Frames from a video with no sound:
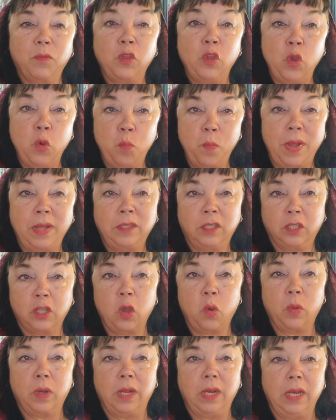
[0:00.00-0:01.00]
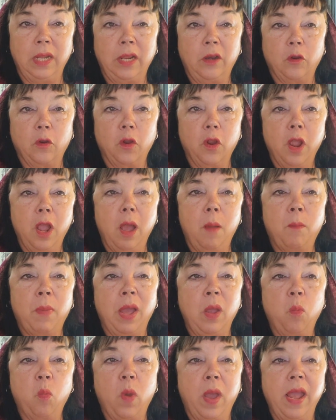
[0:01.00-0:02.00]
You must go in a litter
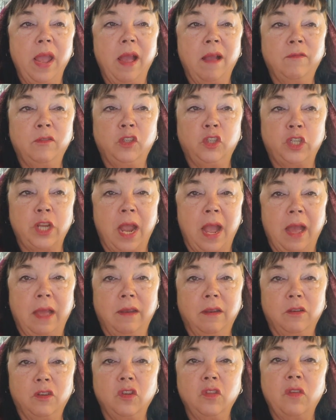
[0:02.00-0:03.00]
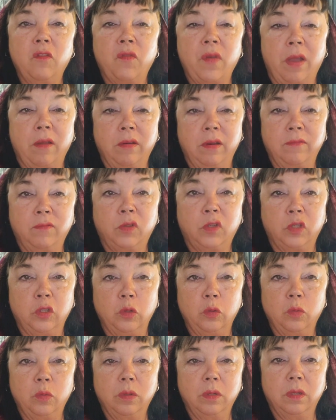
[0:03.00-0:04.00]
by way of Shad to the fountain of
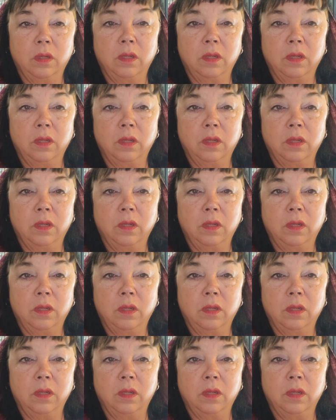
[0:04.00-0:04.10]
Su.